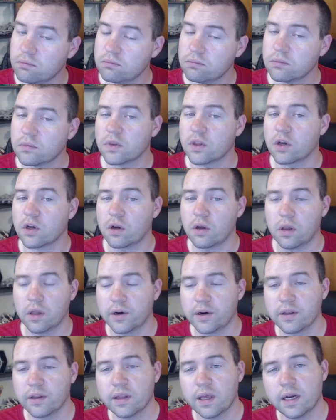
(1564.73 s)
They're
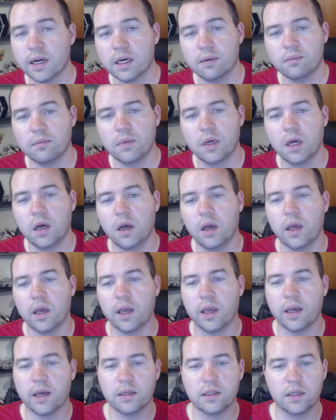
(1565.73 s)
clearing that up,
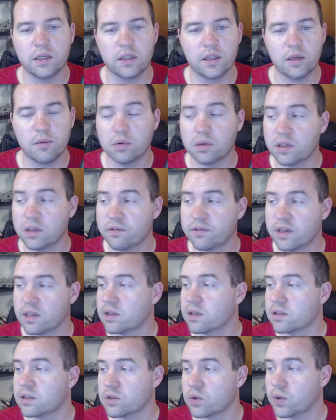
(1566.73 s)
and they believe that
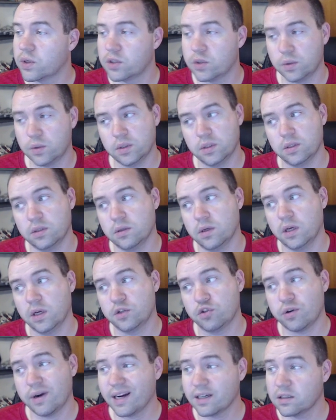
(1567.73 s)
that's going to
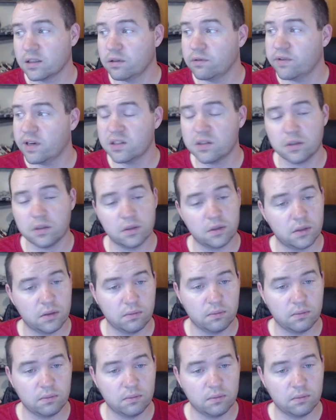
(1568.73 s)
attract investors.